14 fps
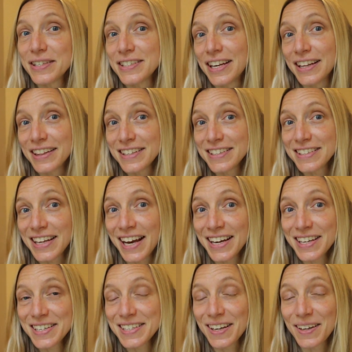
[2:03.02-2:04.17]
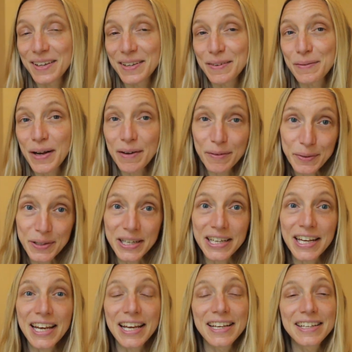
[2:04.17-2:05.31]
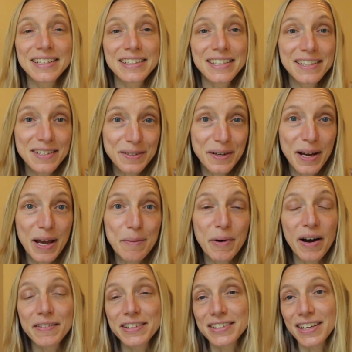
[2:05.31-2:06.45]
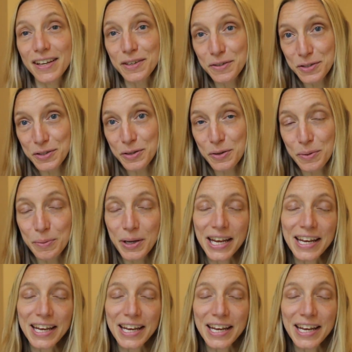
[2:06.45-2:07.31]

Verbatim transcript: as Knitting the Stash on Ravelry and Instagram, obviously on YouTube,